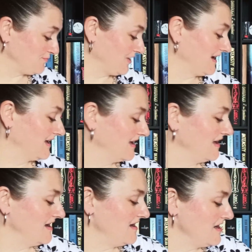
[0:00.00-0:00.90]
spring,
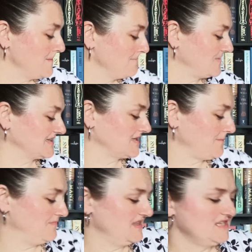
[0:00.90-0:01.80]
picked
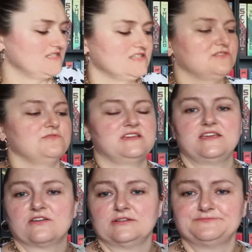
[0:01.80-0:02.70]
up these two
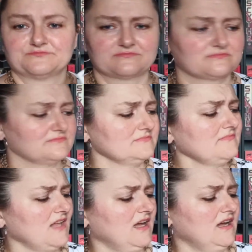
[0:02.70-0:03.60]
here,
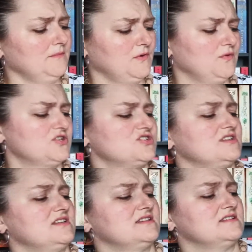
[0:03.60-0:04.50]
which
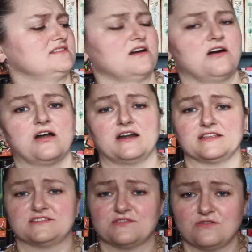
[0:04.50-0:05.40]
is The Heart
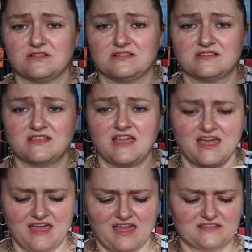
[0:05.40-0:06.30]
and Soul,
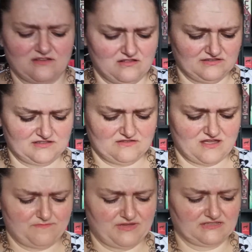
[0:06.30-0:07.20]
and also
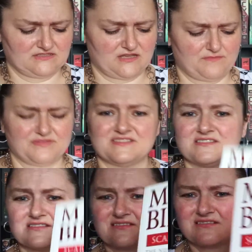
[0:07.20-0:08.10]
I picked up,
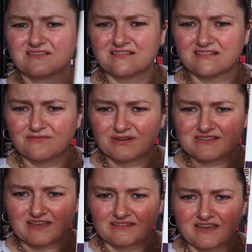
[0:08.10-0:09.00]
what
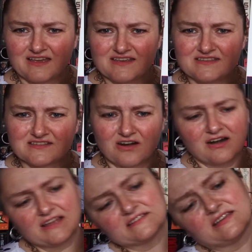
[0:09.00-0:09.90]
is that?
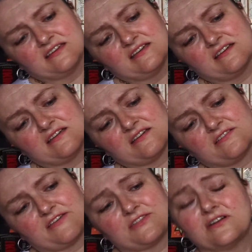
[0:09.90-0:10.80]
Scarlet
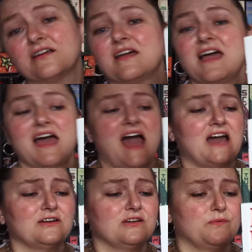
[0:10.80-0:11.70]
Feather. I
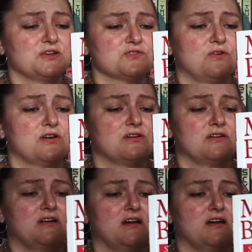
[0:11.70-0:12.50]
don't know which order,